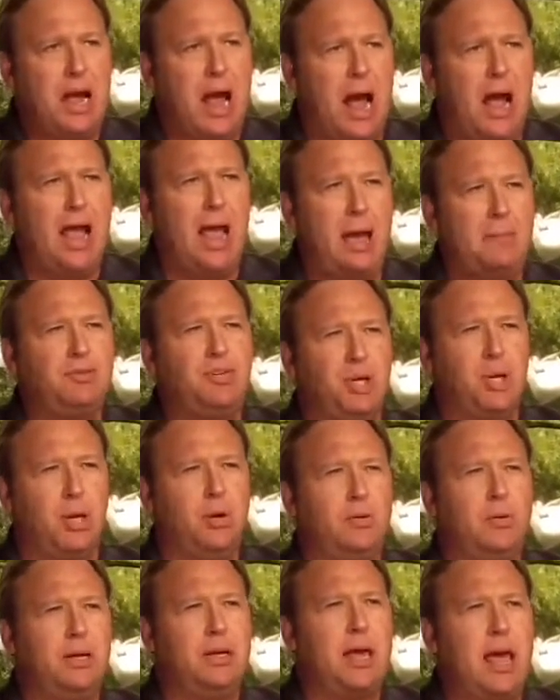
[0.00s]
I
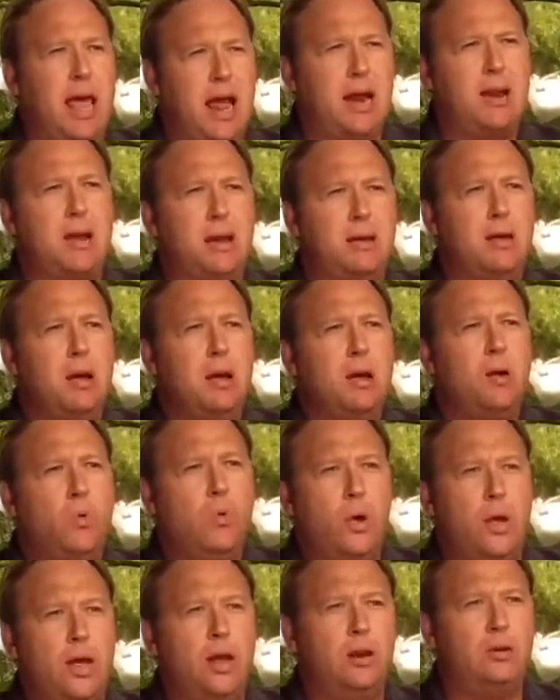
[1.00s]
absolutely hate it
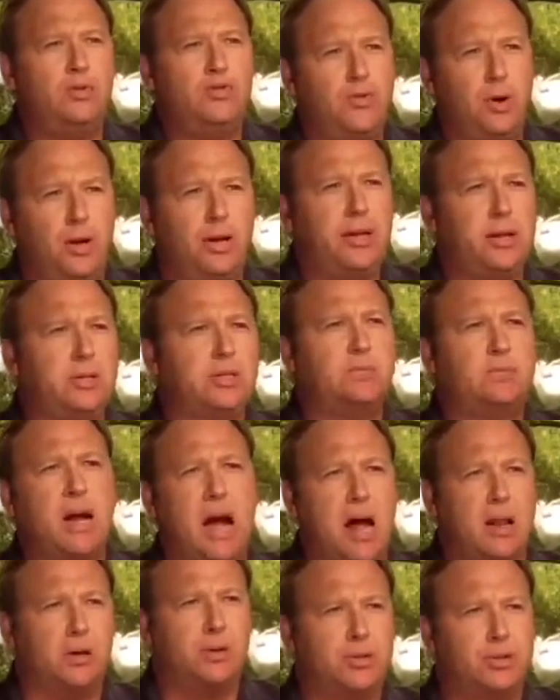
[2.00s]
when trillions of
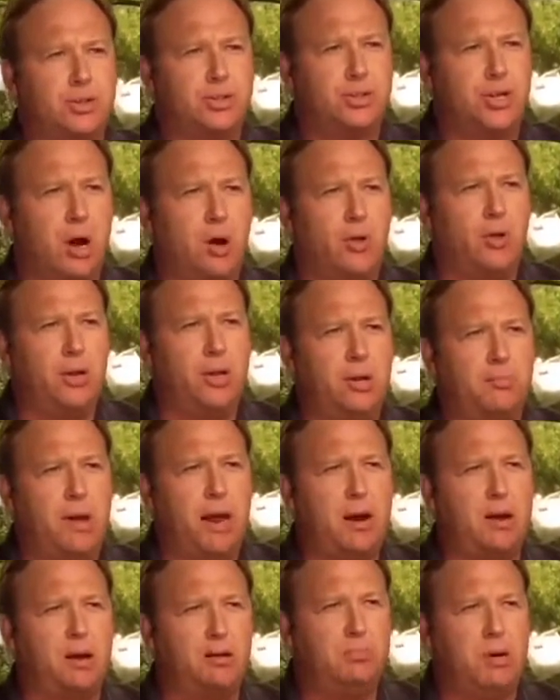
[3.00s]
dollars are stolen in the
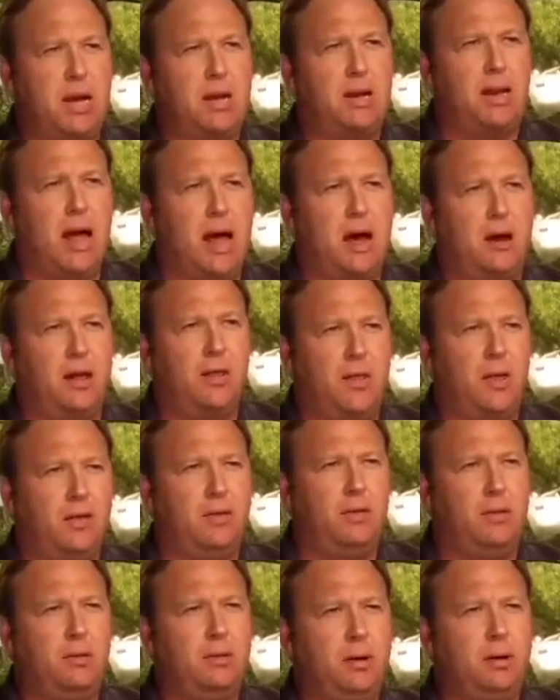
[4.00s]
banker bailout and
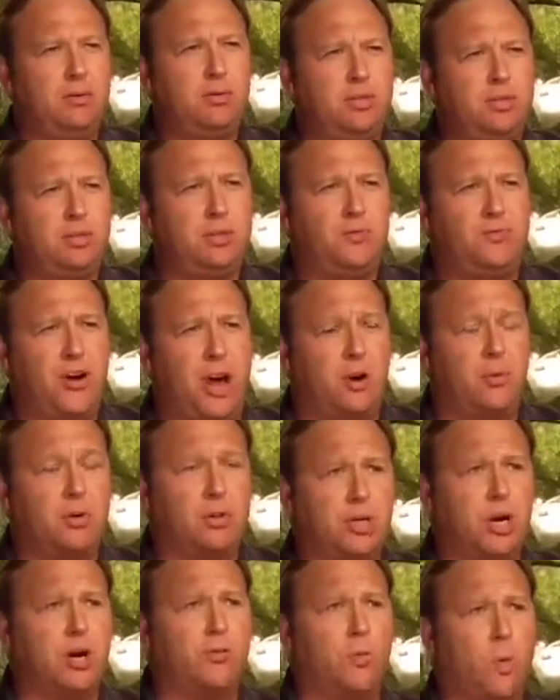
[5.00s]
then the Federal
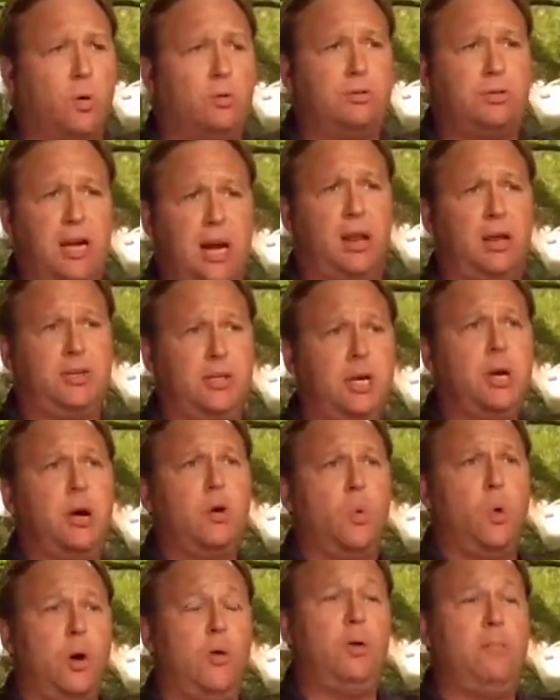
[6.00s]
Reserve won't tell us
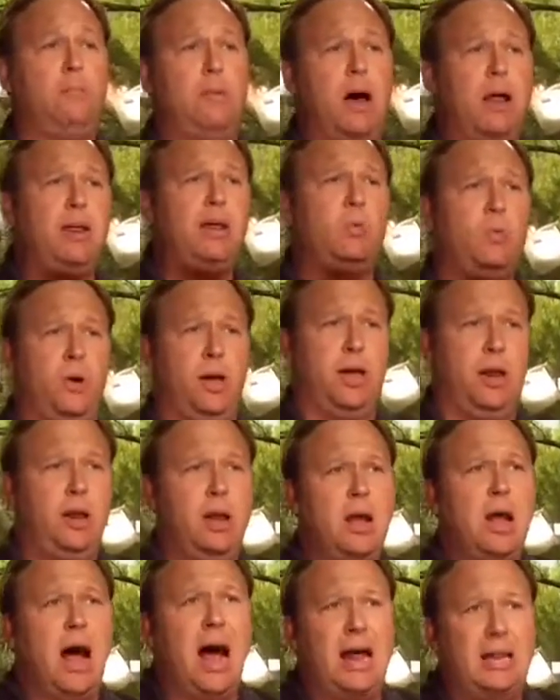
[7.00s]
where the money
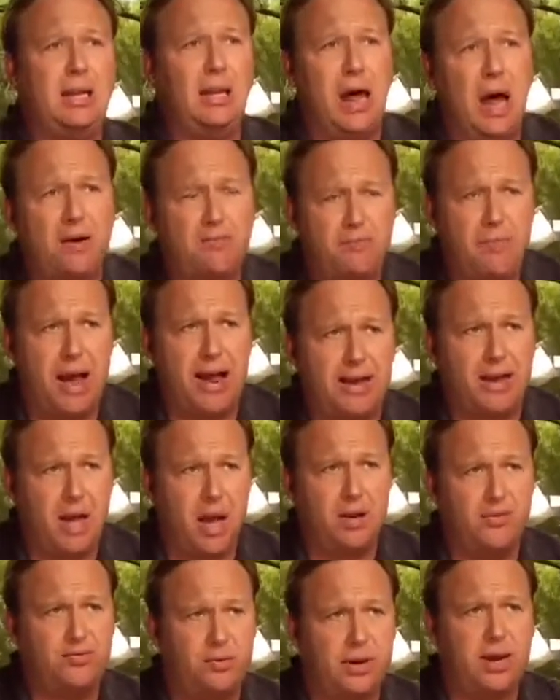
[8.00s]
went. I love my
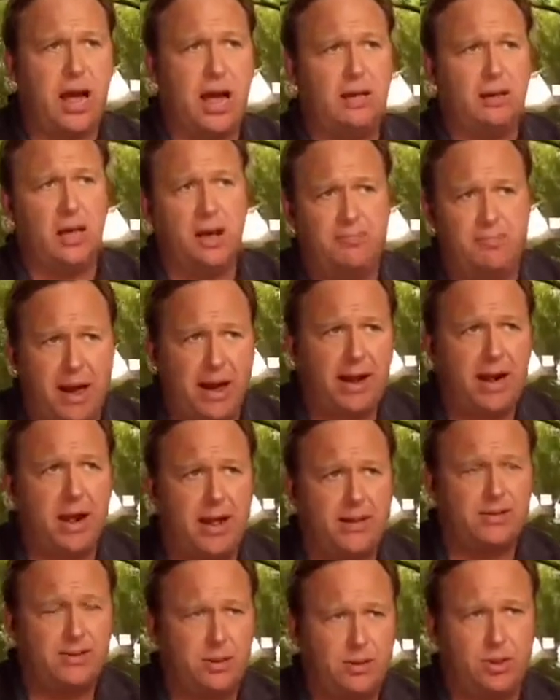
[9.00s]
country, I love my
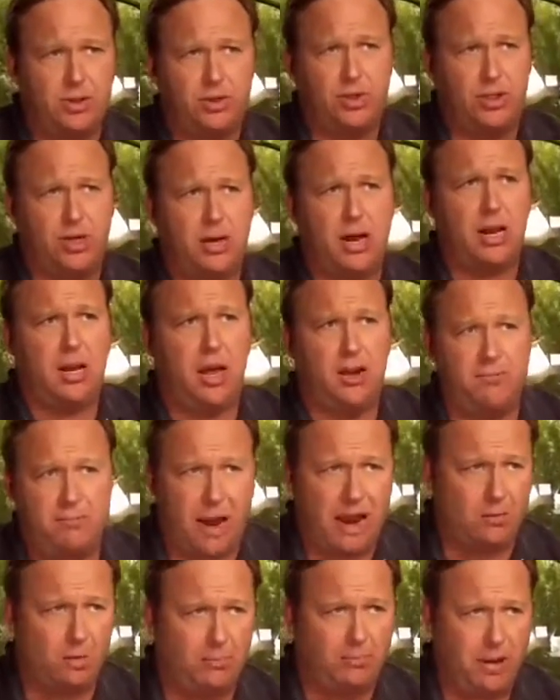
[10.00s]
Constitution, I love
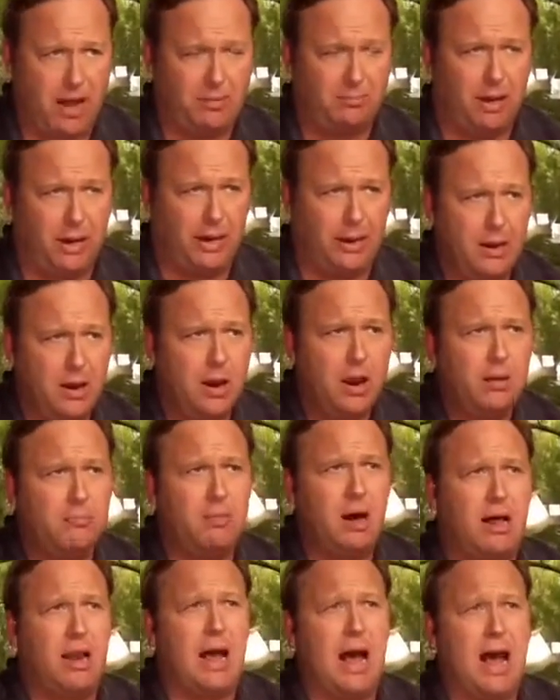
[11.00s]
my republic,
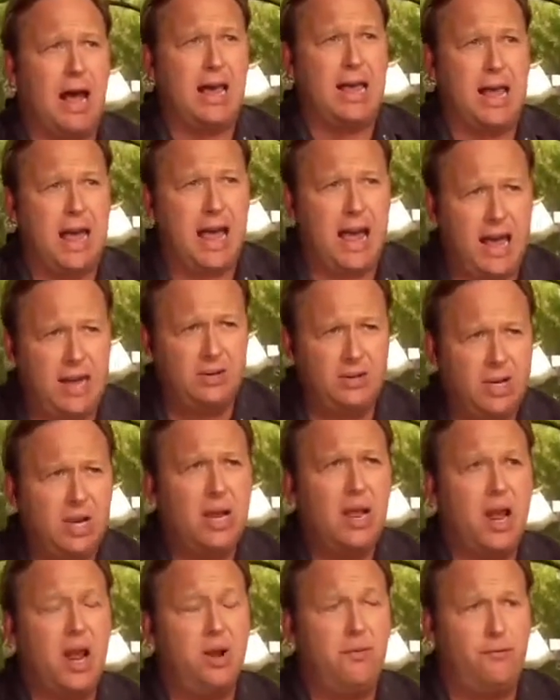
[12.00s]
but I hate
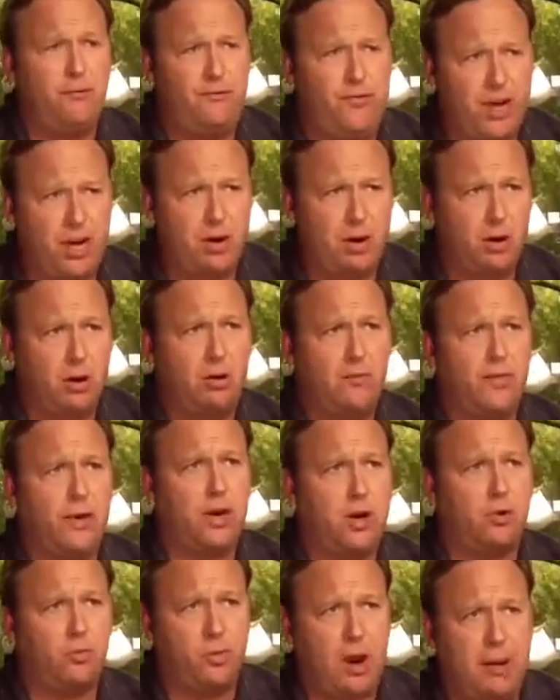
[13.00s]
and fear
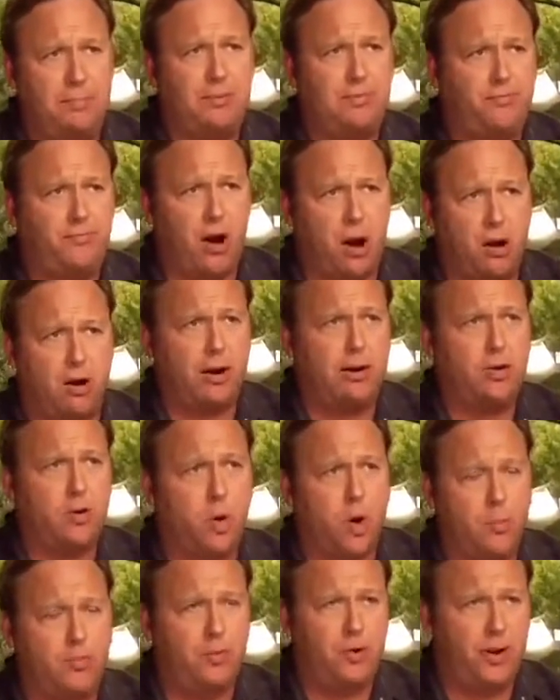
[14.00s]
the corrupt foreign
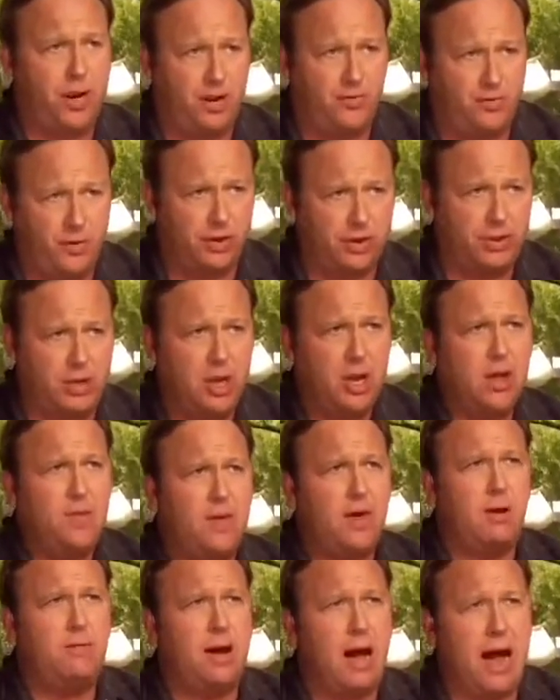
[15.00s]
corporate interests
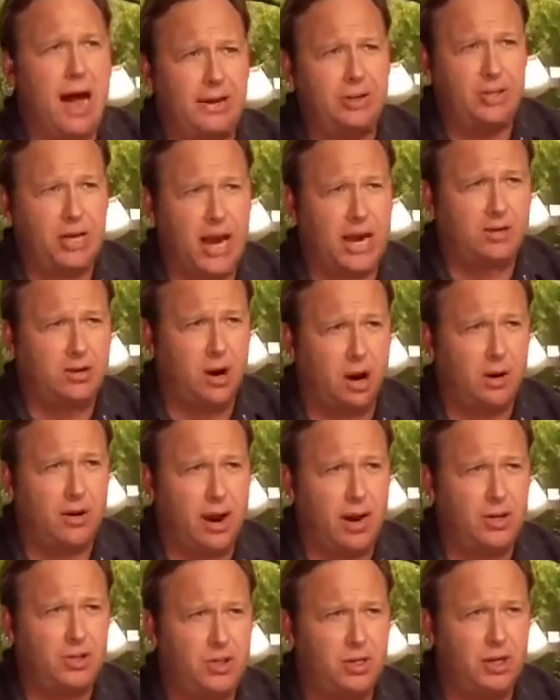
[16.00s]
that have hijacked our
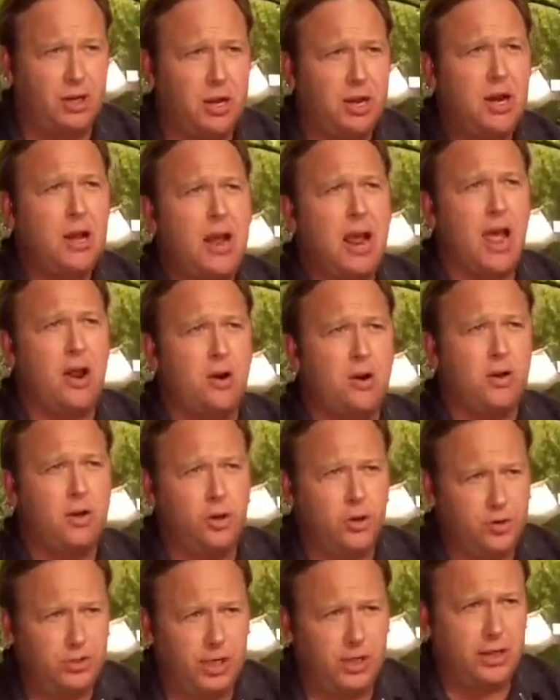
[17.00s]
nation and are
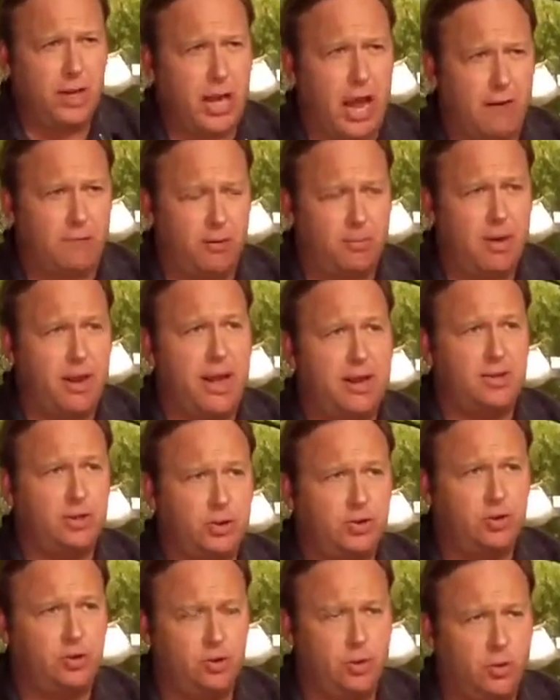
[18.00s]
using the government as
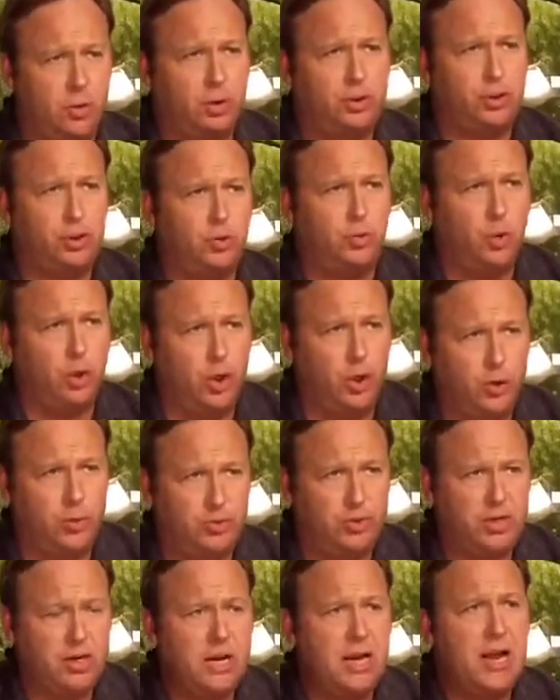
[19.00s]
a tool to
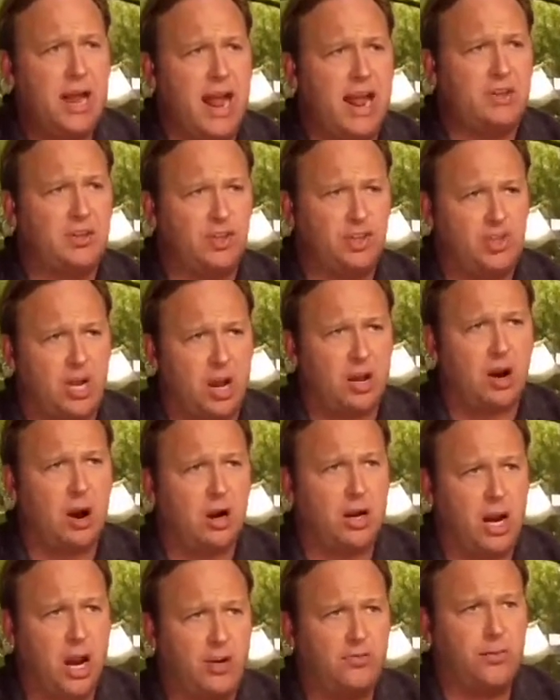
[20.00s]
loot and suck
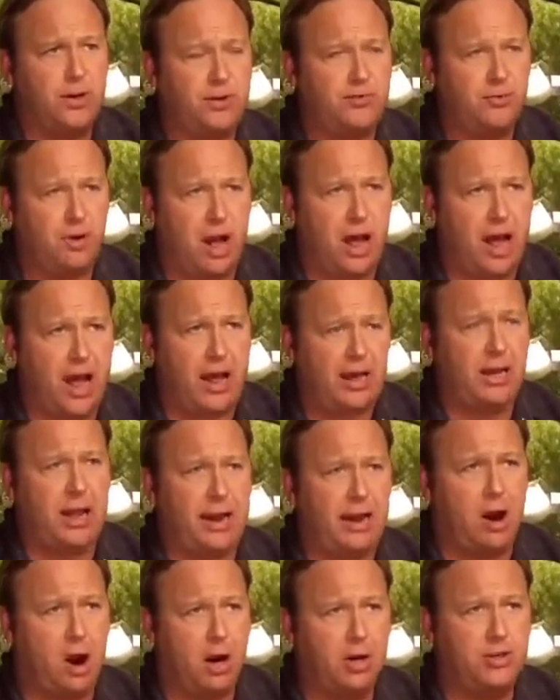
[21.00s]
our country dry
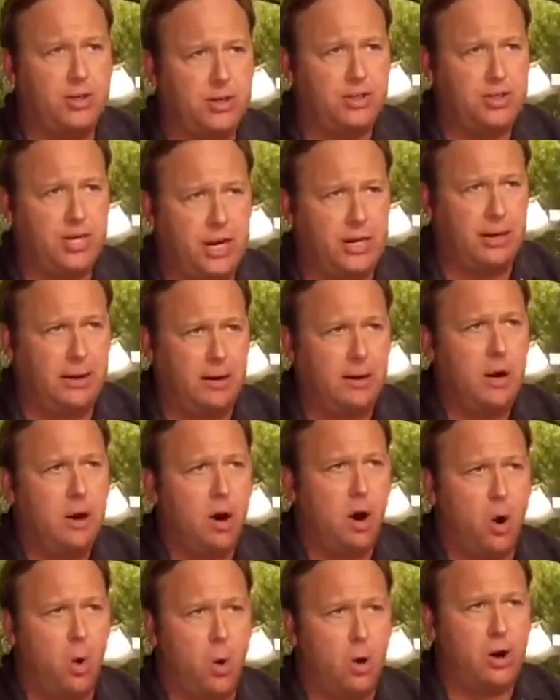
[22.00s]
like
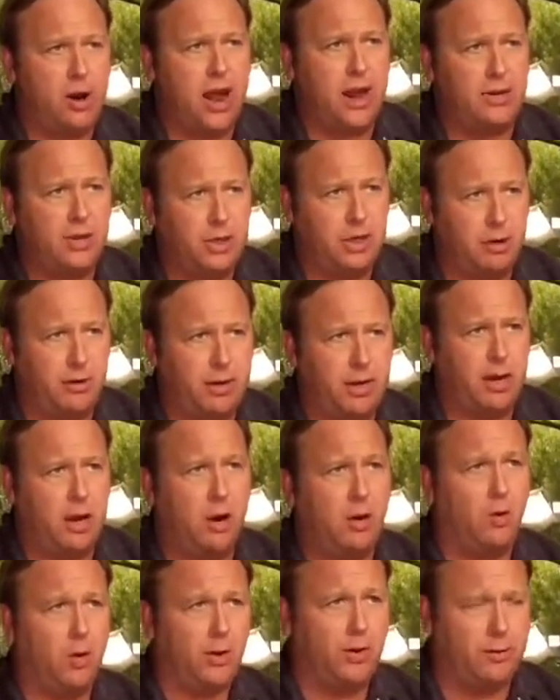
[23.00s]
Argentina or
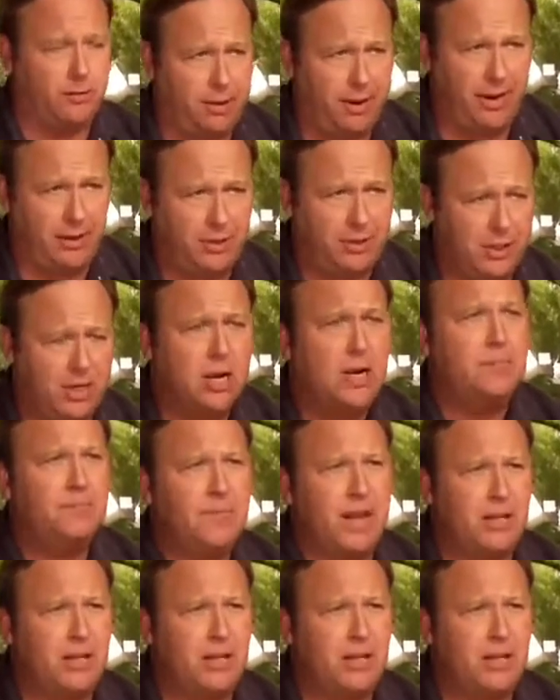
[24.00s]
Nigeria or Greece.